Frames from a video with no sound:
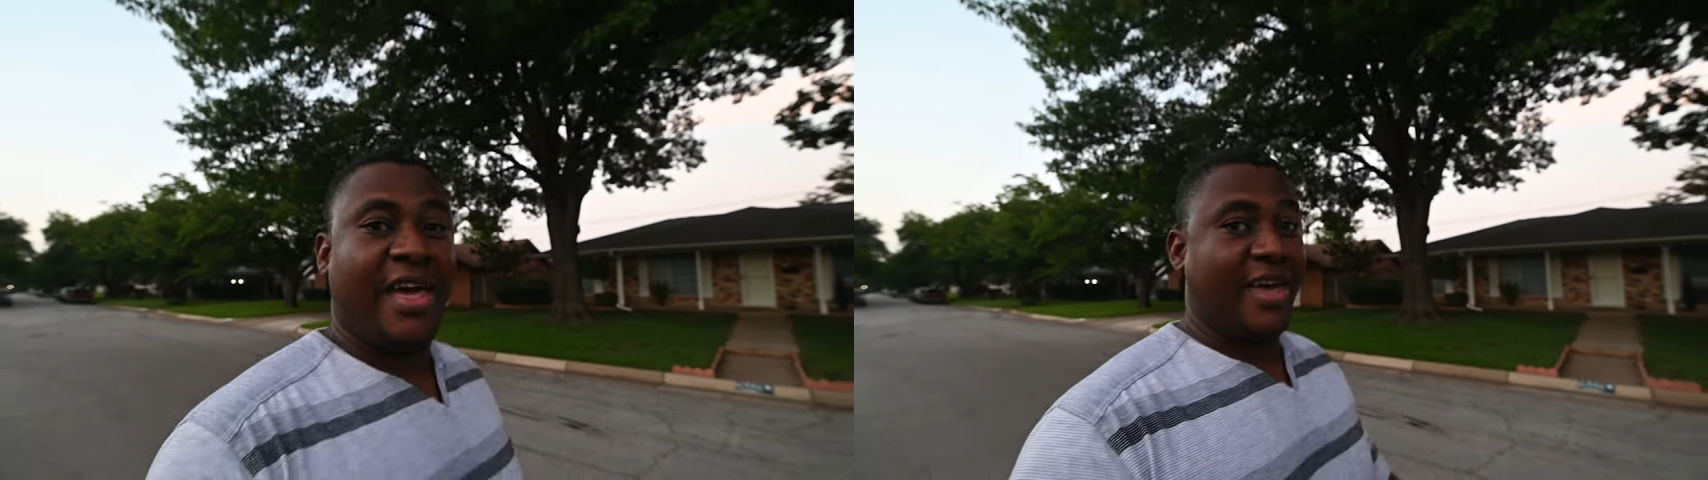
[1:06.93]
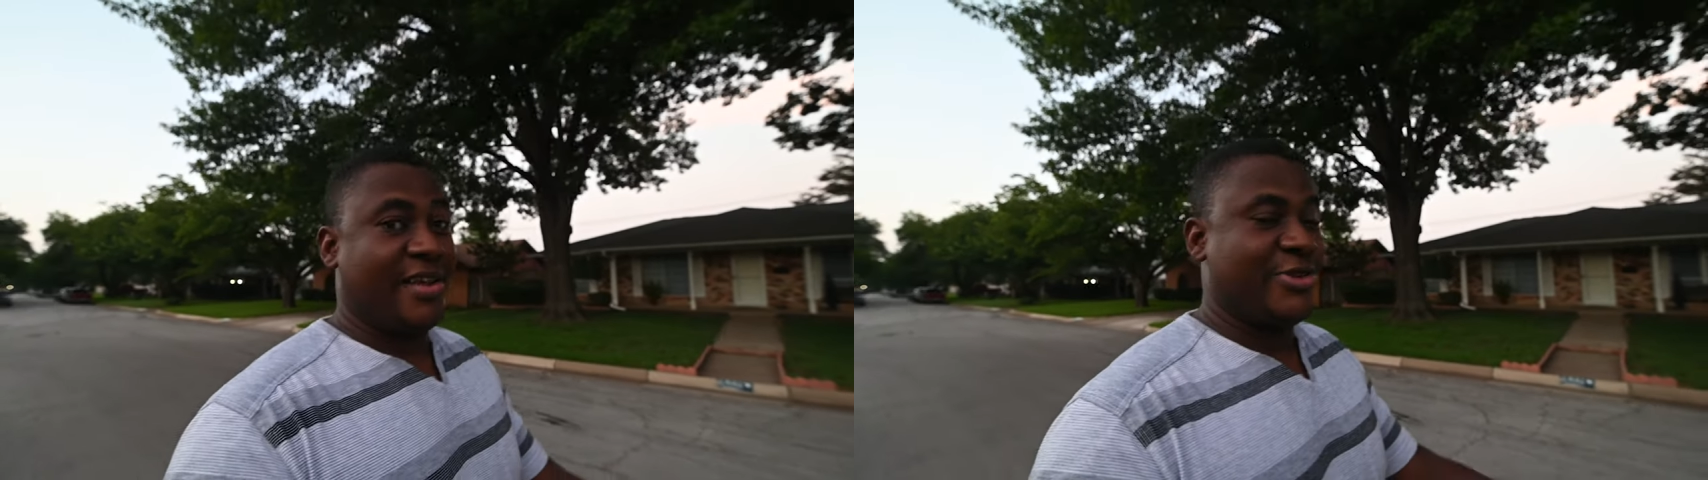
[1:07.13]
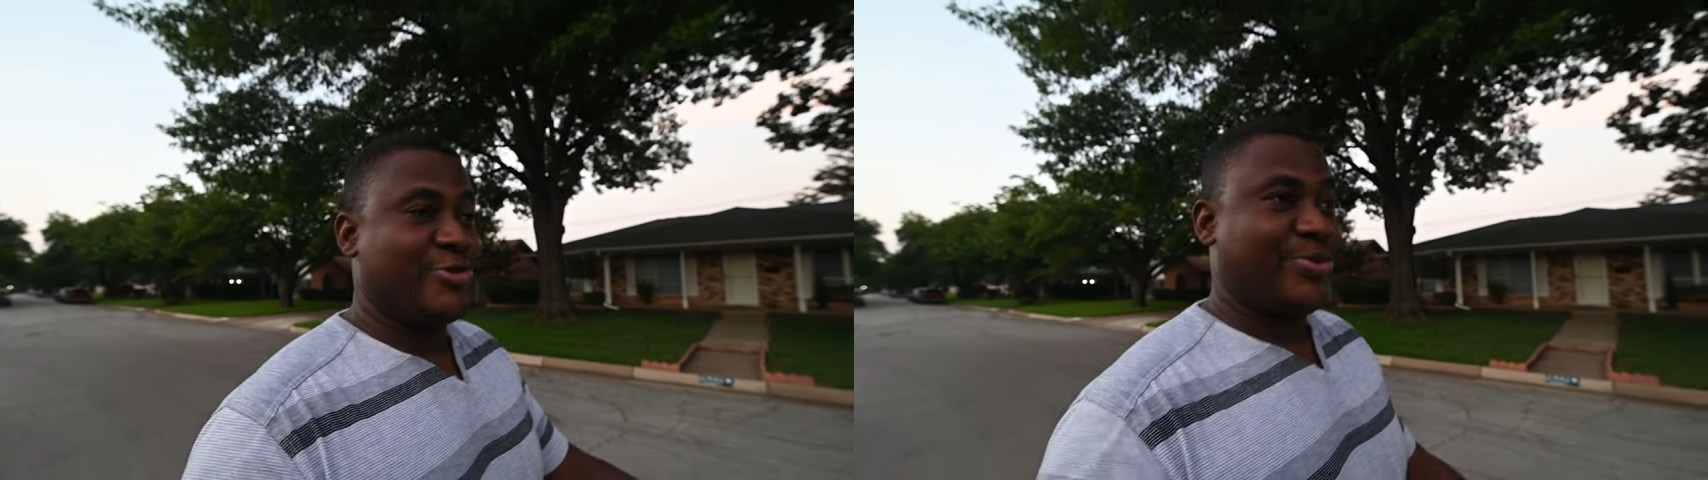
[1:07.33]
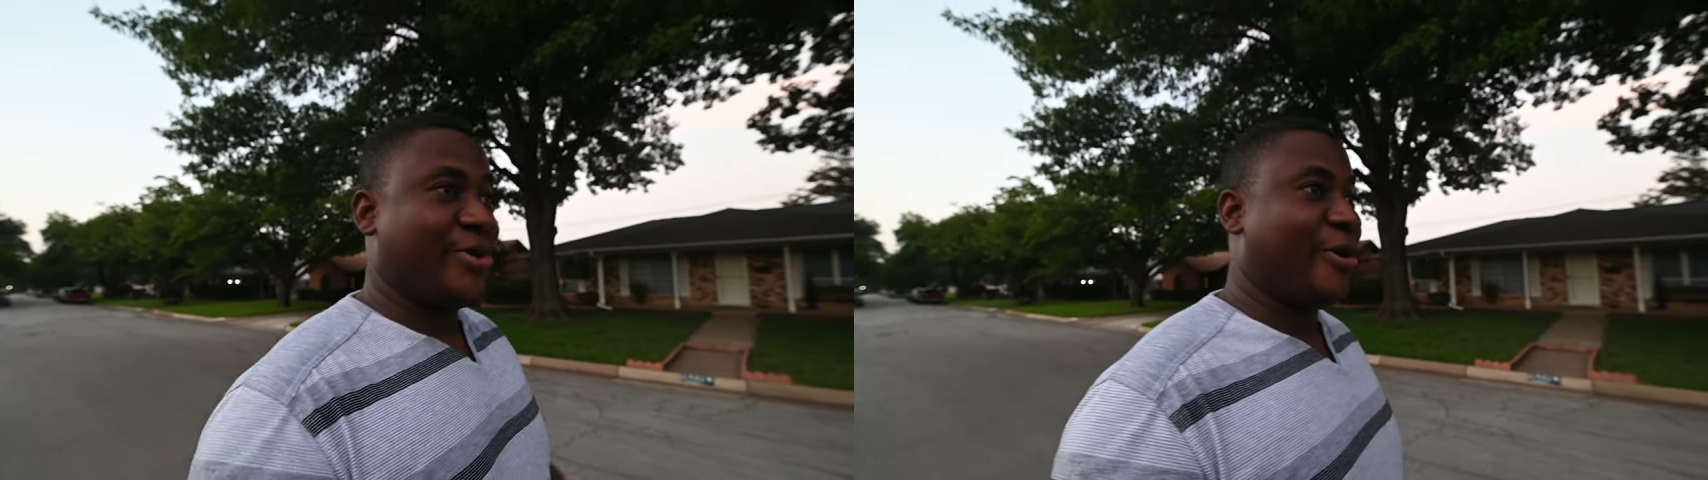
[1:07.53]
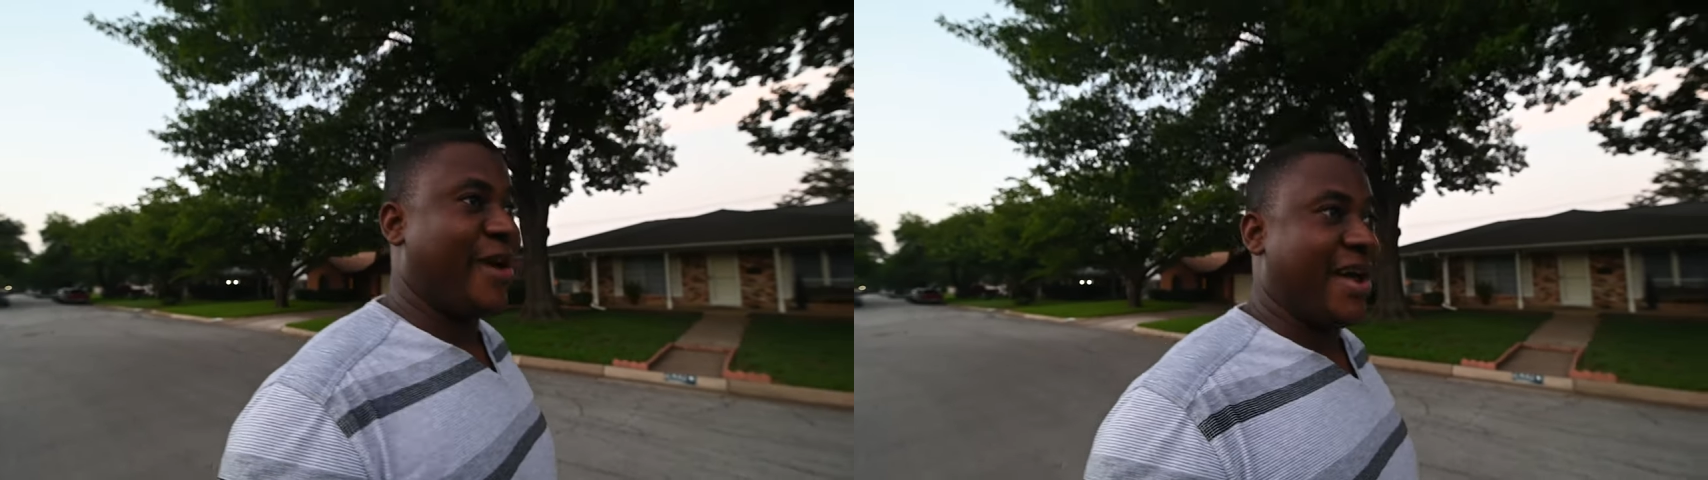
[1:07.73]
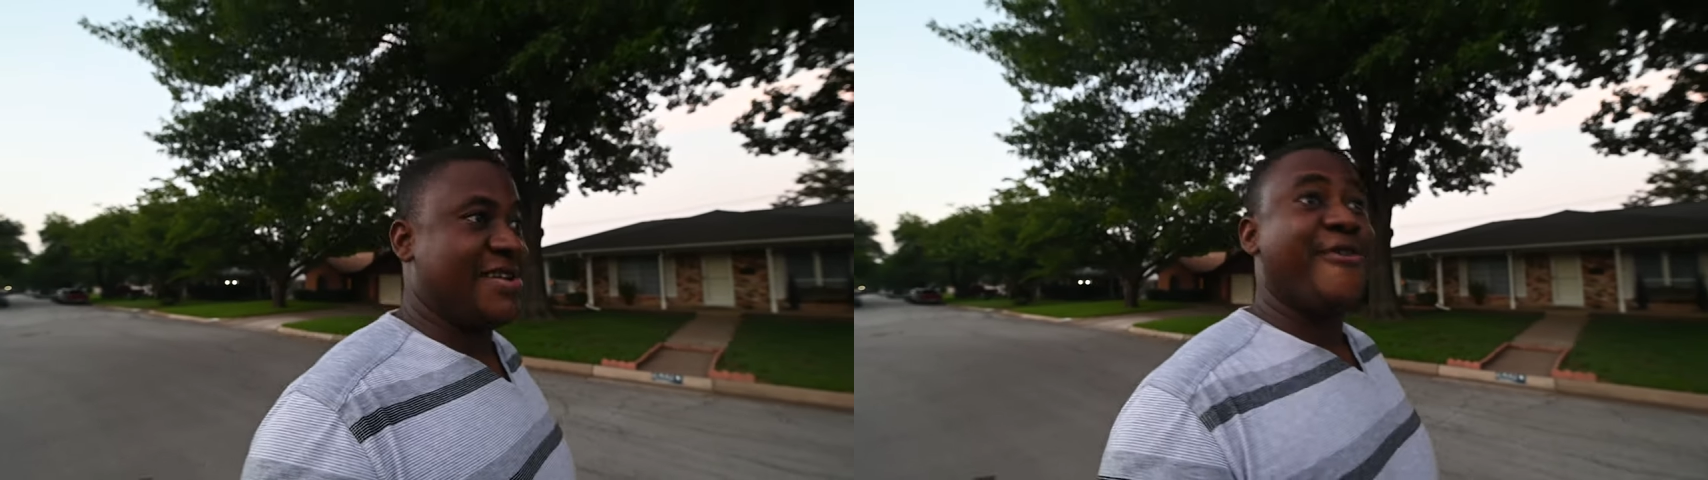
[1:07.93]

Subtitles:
and you'll be all right.